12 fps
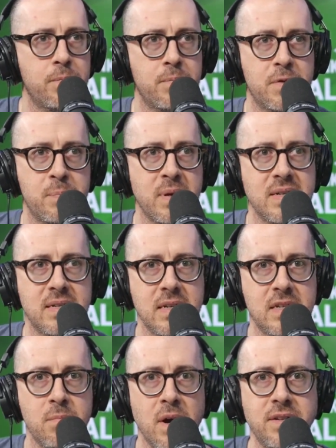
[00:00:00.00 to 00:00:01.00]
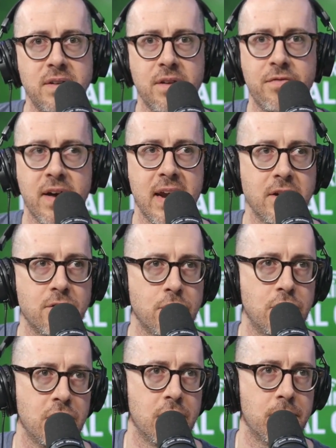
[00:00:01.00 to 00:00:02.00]
spent 6 months in the financial
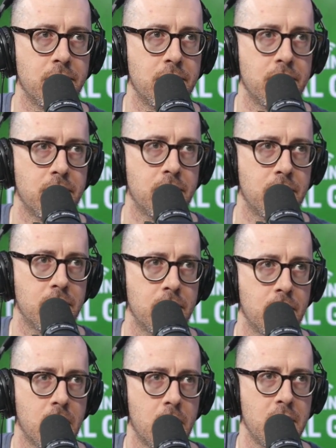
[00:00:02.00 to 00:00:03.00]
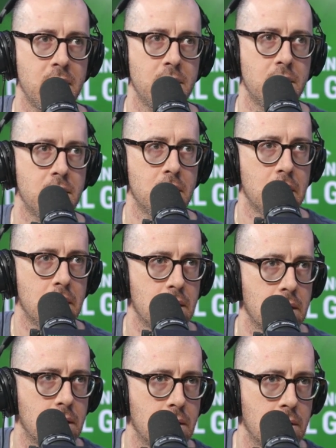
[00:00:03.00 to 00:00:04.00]
gym. I mean,
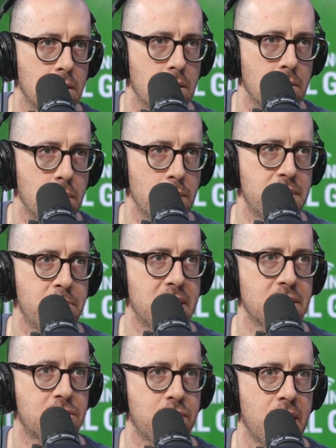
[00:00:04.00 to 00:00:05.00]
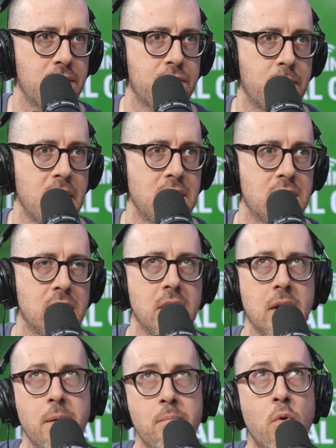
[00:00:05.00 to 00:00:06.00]
what was the biggest
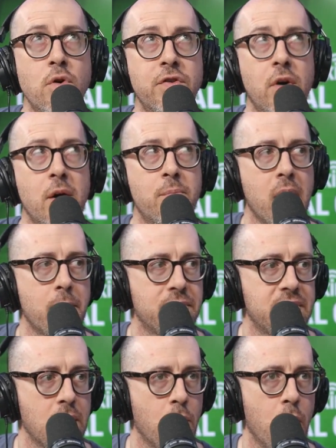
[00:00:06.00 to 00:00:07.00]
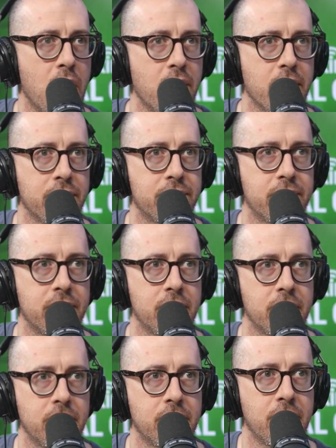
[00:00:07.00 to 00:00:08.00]
transformation? And more so, I'd probably say awareness
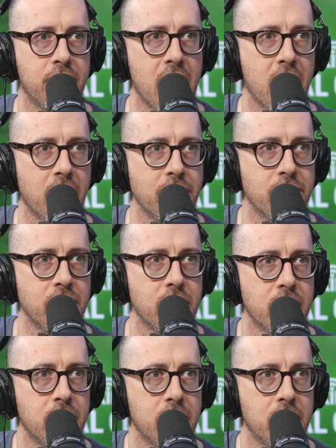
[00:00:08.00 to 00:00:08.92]
to that, Audrey.